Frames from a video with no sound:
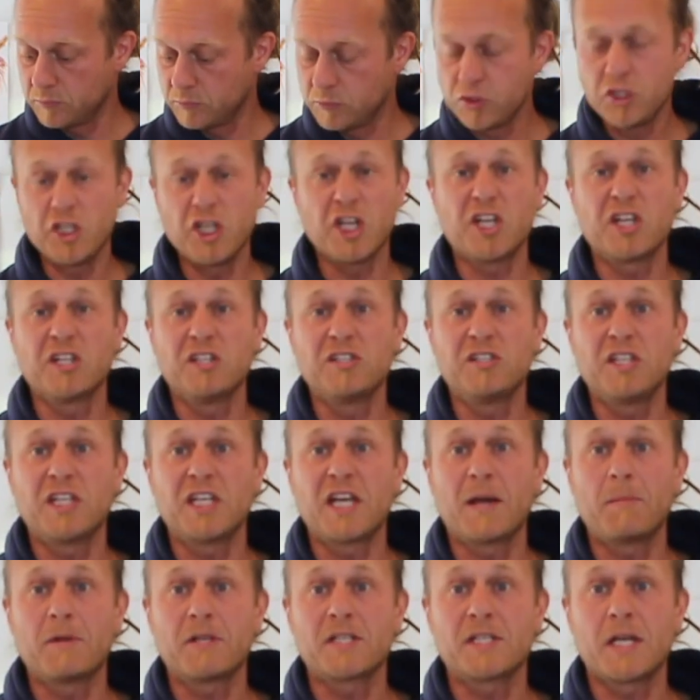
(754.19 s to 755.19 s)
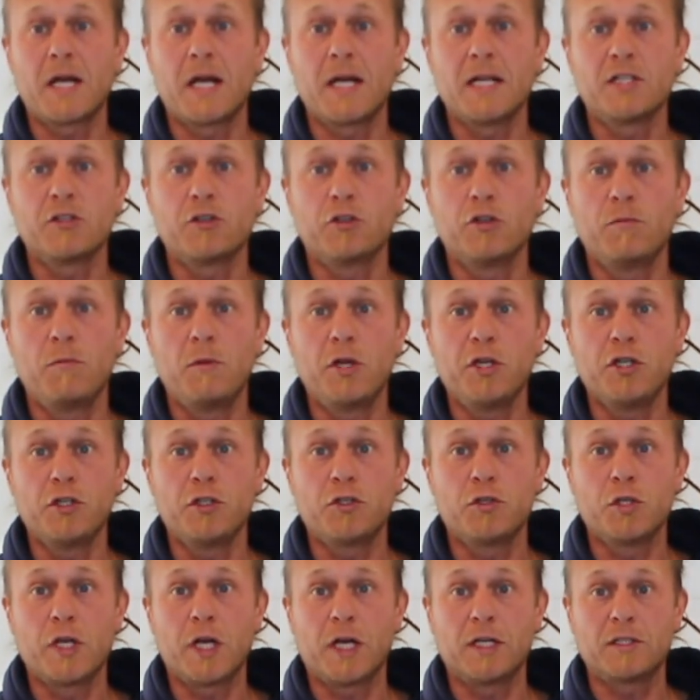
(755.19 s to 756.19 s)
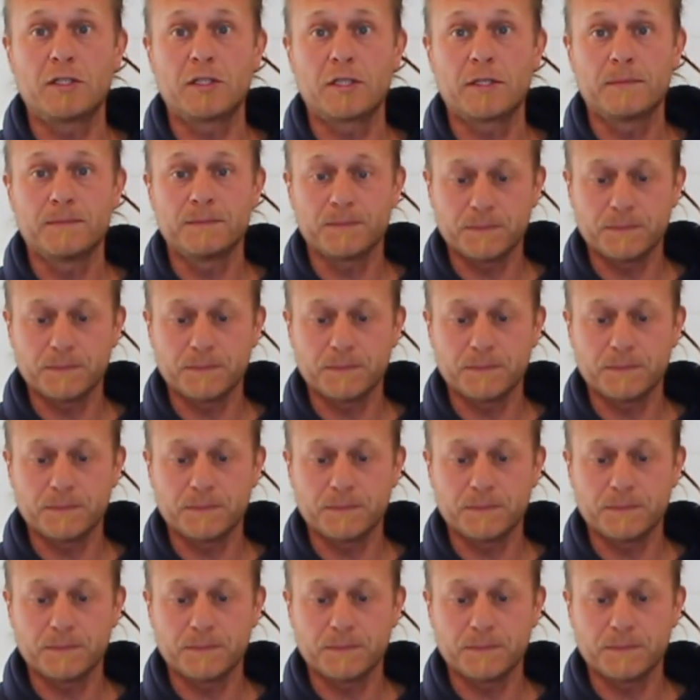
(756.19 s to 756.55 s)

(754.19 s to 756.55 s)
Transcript: chicken tikka masala is on the menu tonight.